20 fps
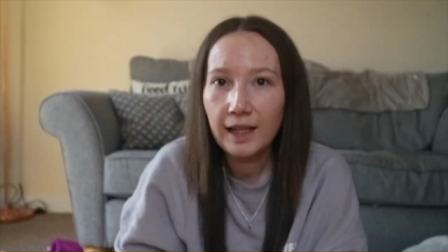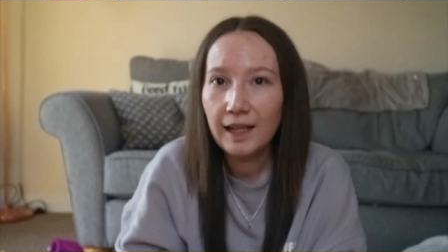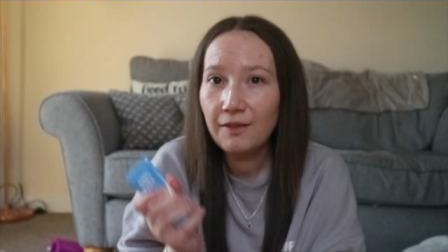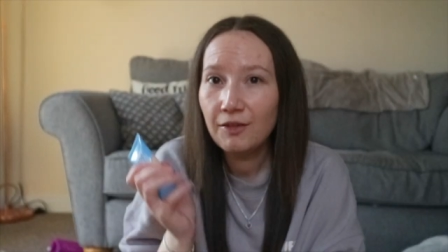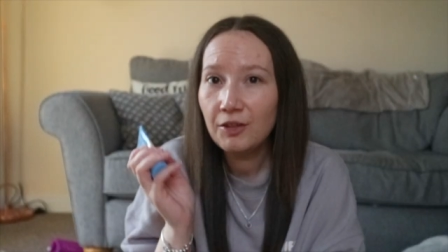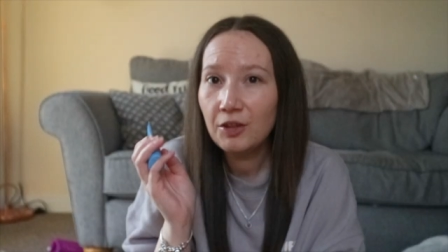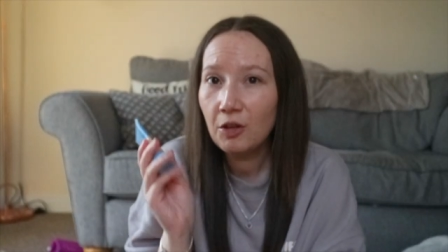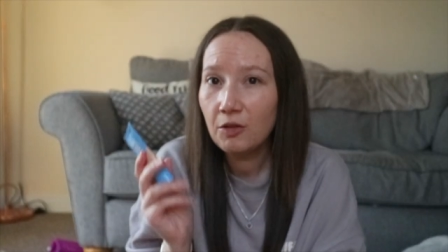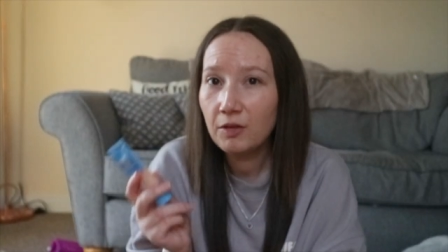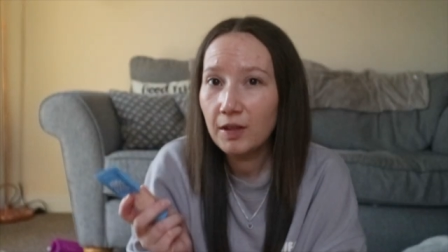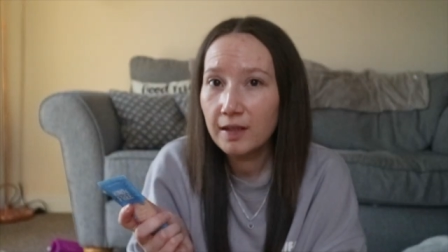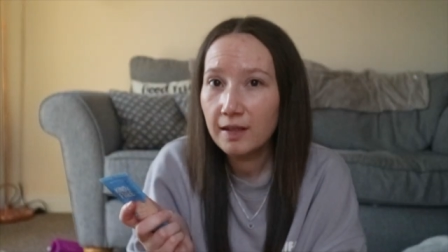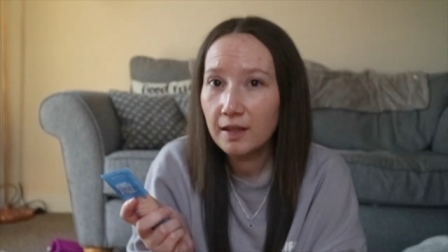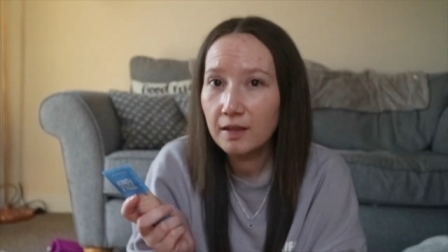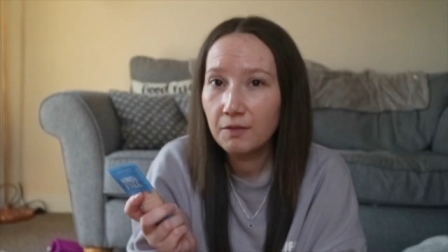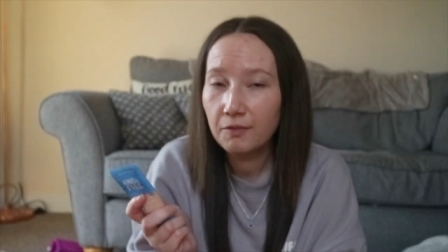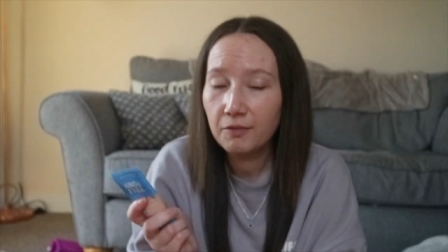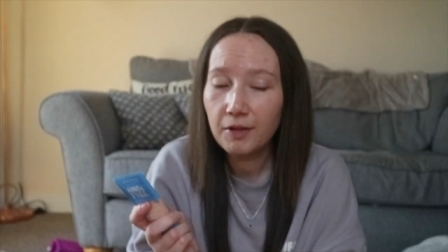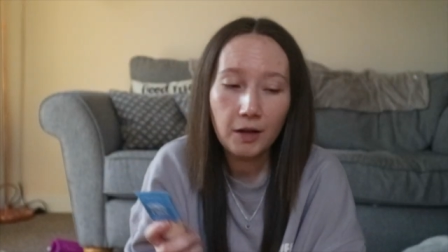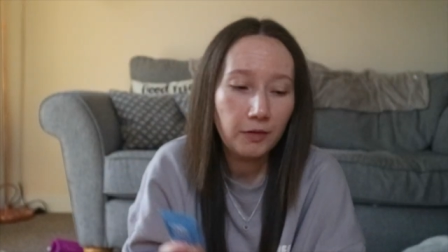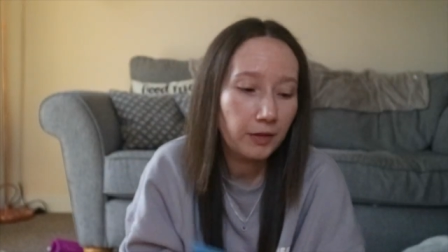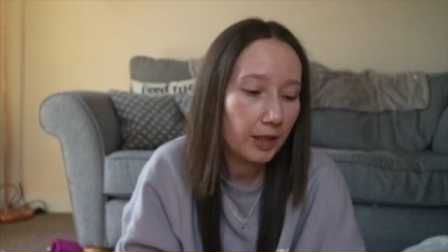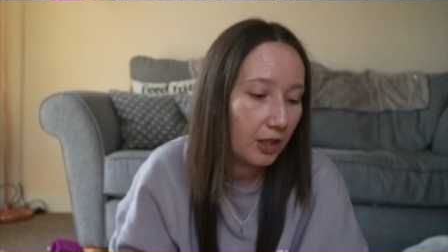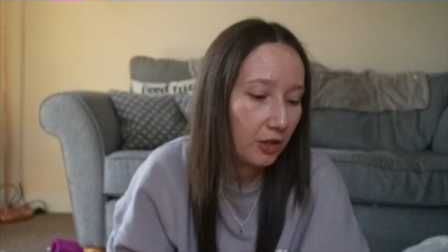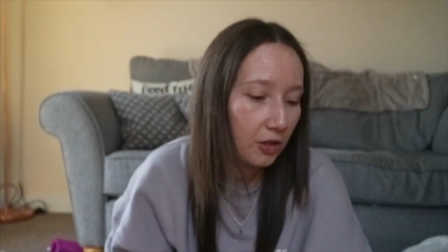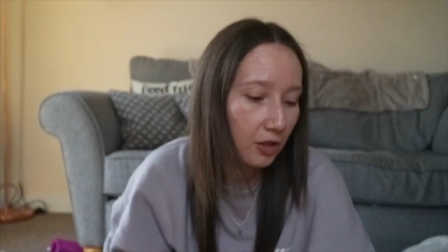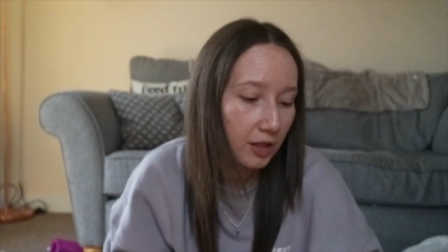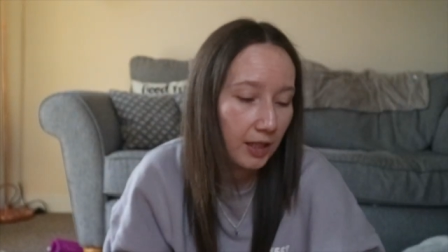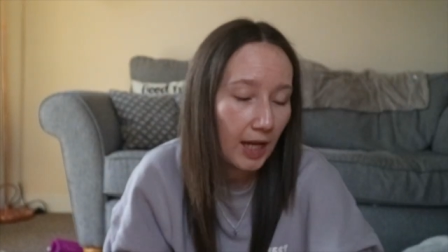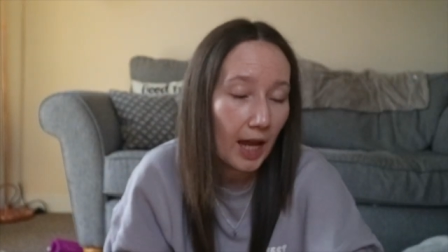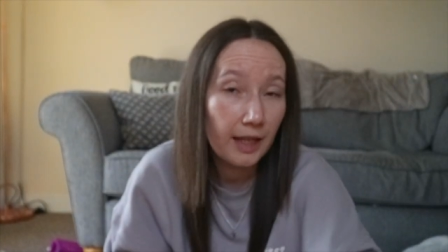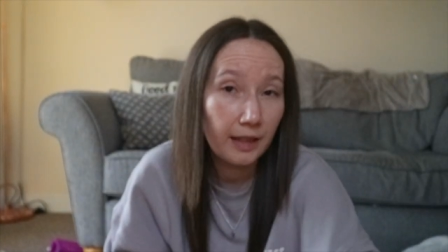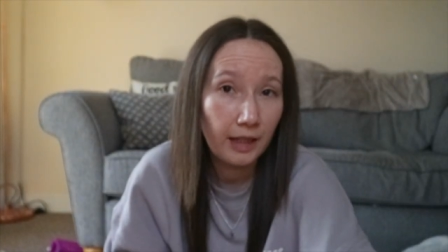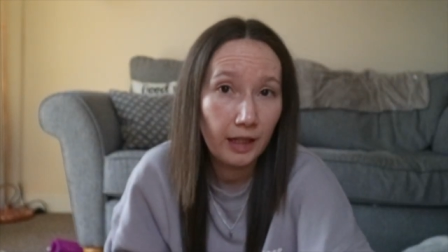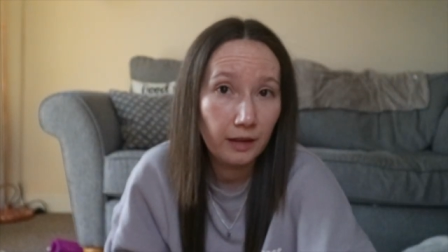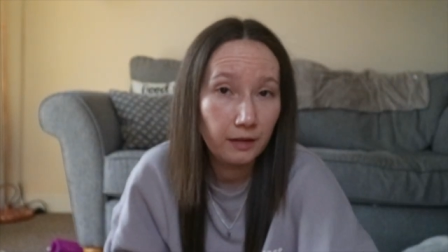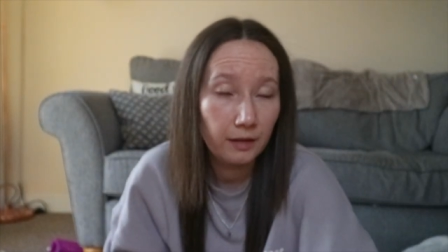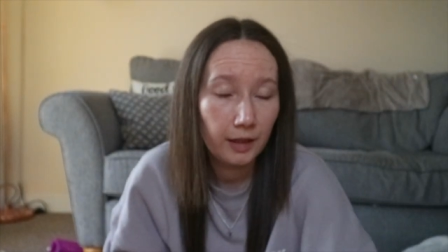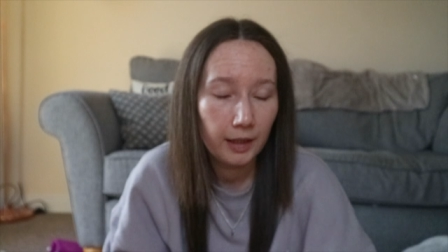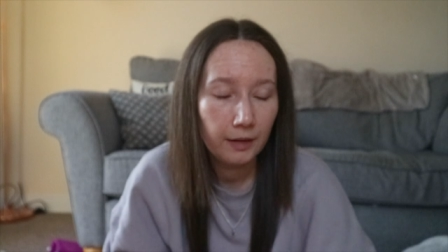even though this isn't foundation
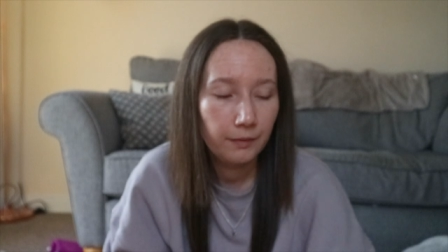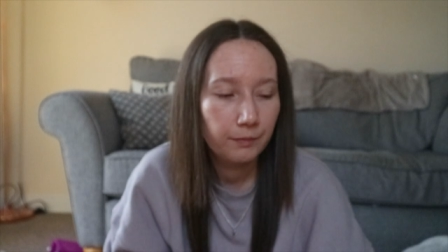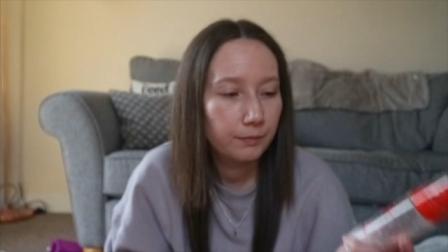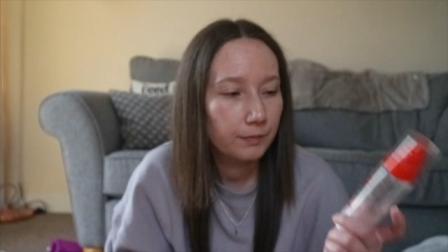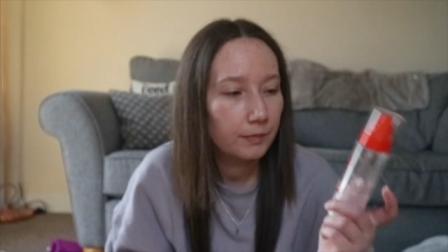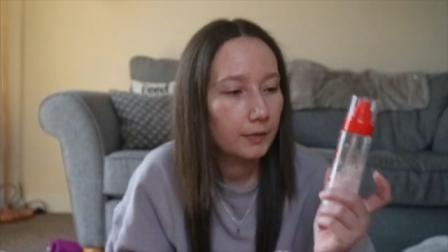technically,